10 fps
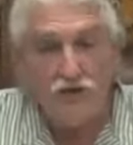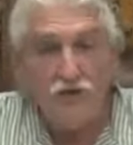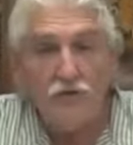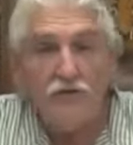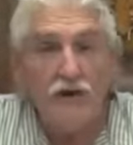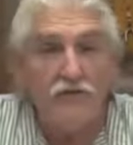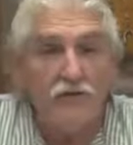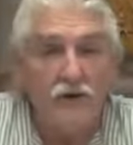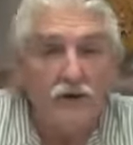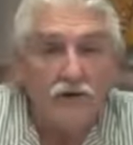You will
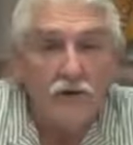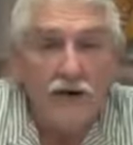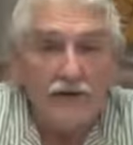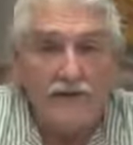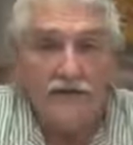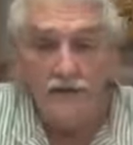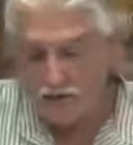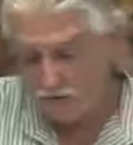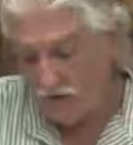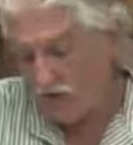never regret
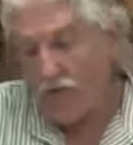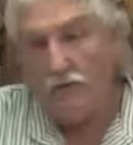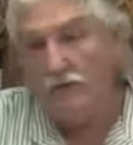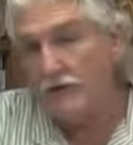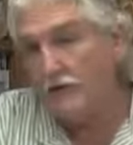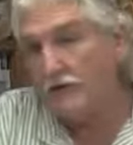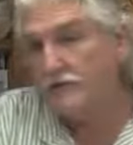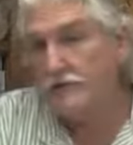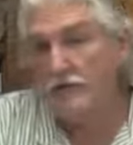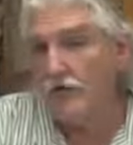one moment of
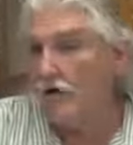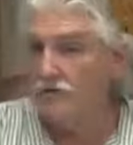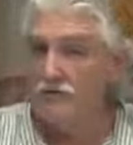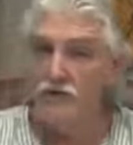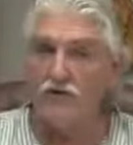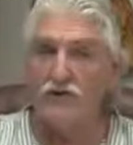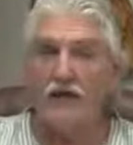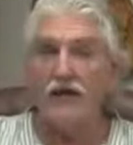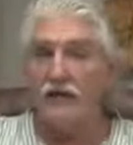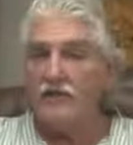this. And those of you
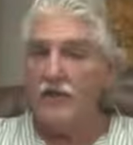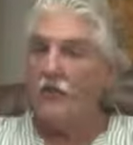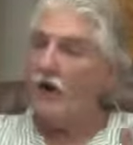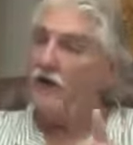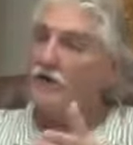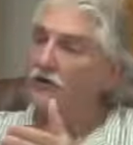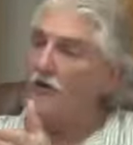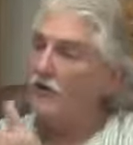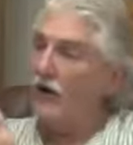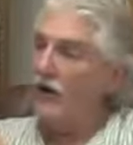that that wander
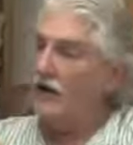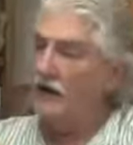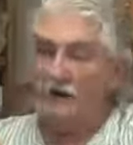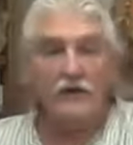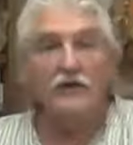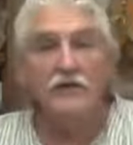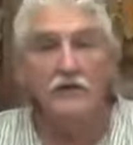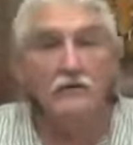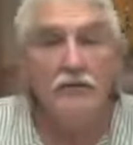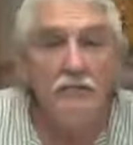away,
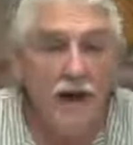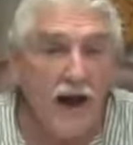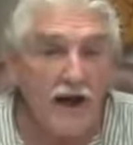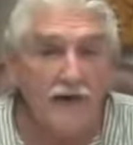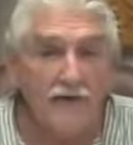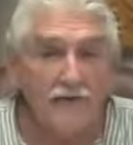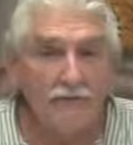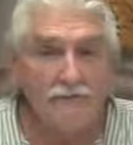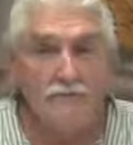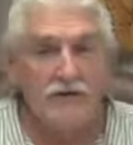you'll be back
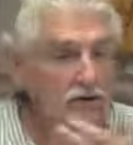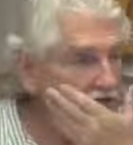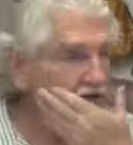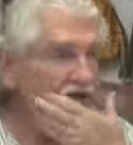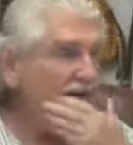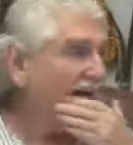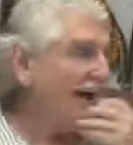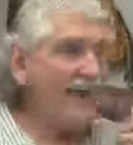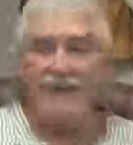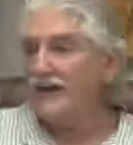because
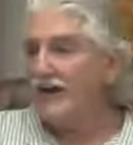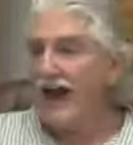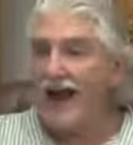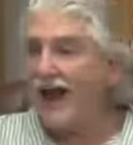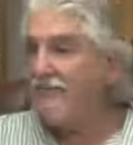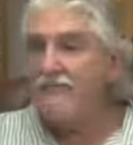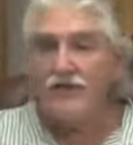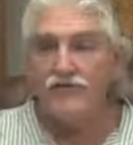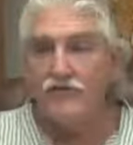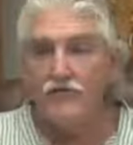I, uh, there, I, I've
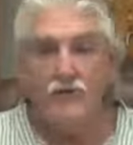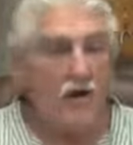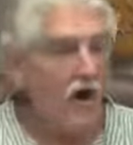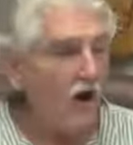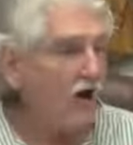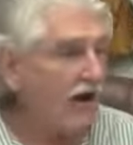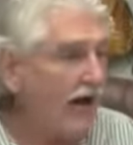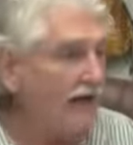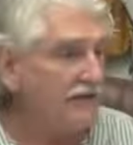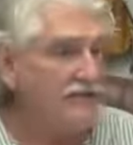been through all
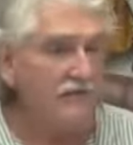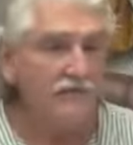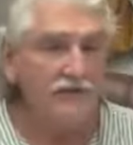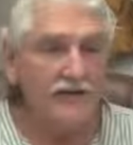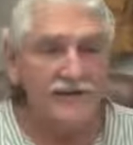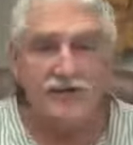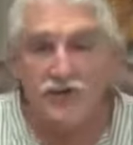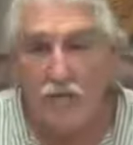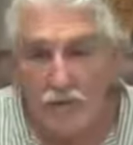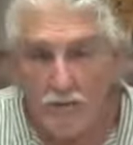kinds of
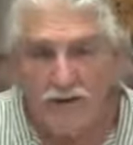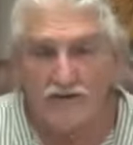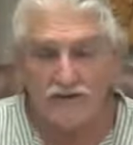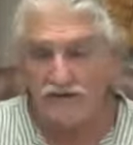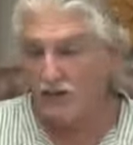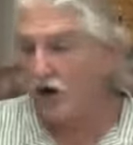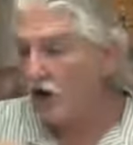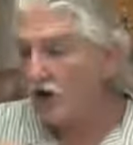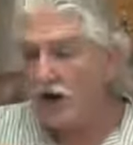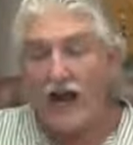supplements and
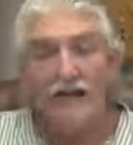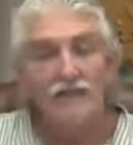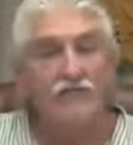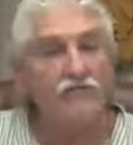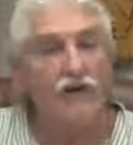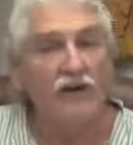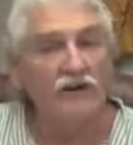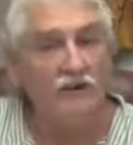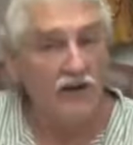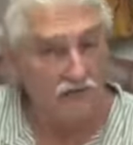all kinds of
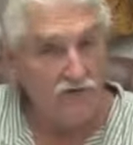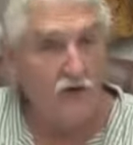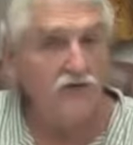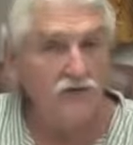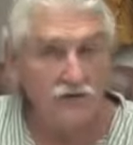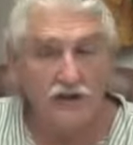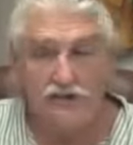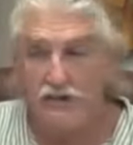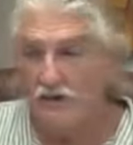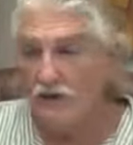things, and I've told you
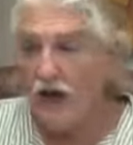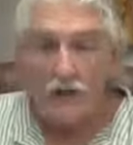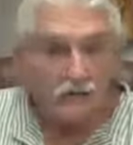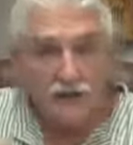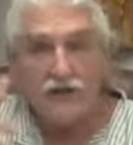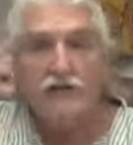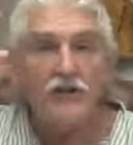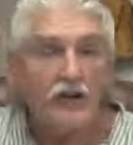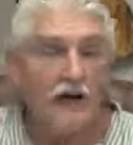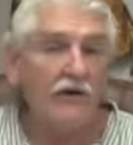this. I was into
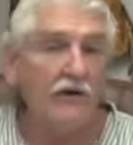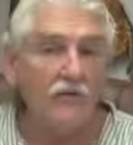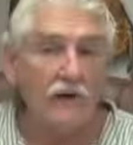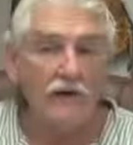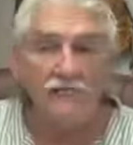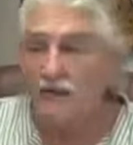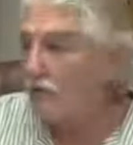the Carey Reams.